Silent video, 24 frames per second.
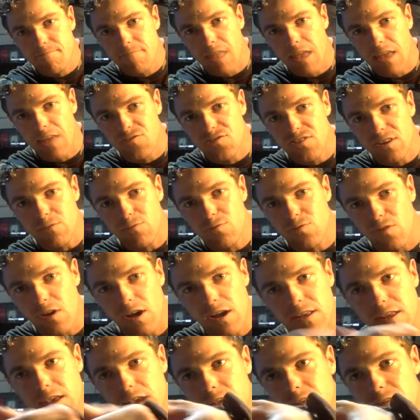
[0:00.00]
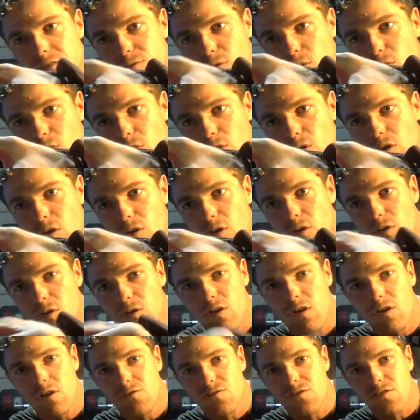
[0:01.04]
And seems fine, yeah. It's all
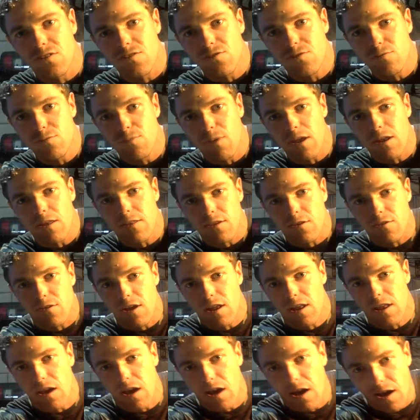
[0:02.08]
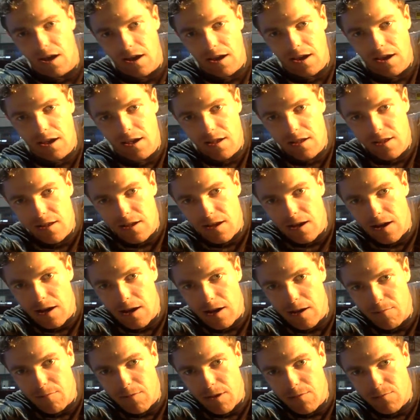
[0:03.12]
good. So this is made on the Creality Hi.
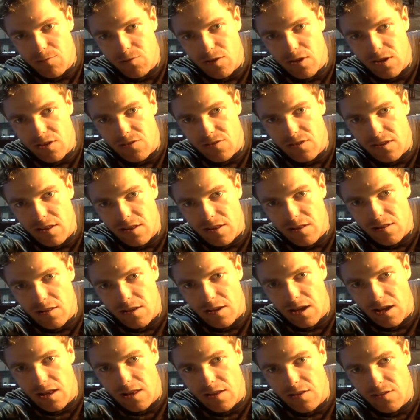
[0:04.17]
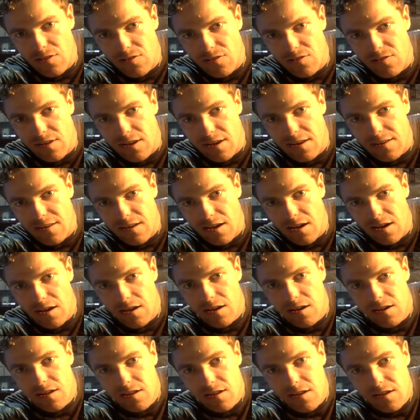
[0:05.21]
Yeah, so you can see the little colors,
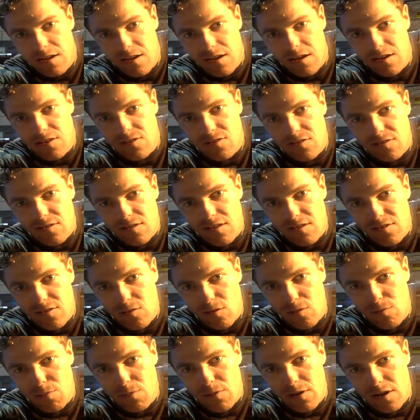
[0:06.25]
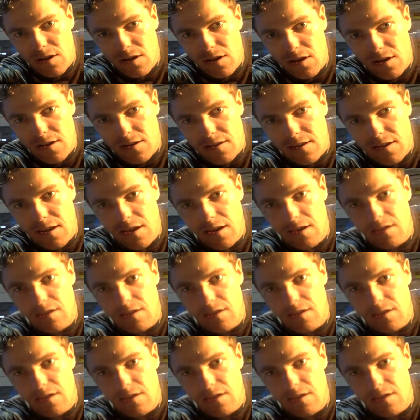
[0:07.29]
detail. It's all pretty good. Yeah.